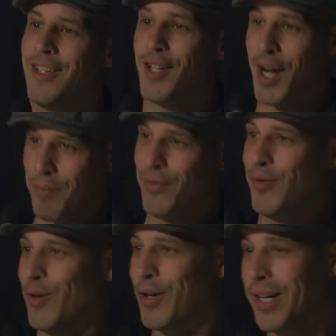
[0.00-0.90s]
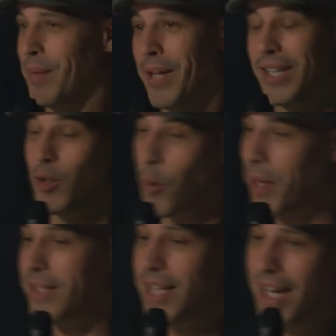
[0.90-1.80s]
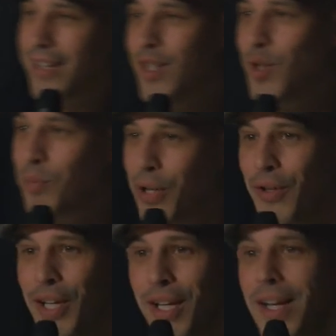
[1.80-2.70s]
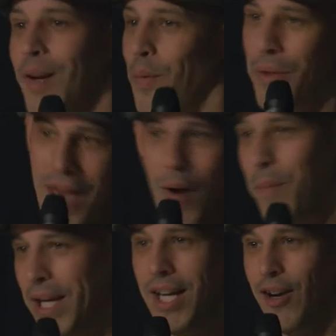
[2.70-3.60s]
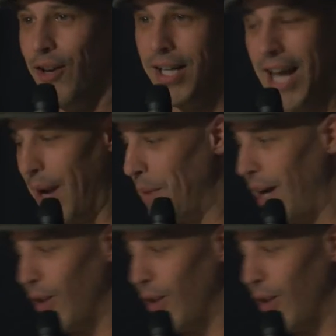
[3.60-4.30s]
the night before, and I'm like, nobody's getting into this building without me hearing it. Had my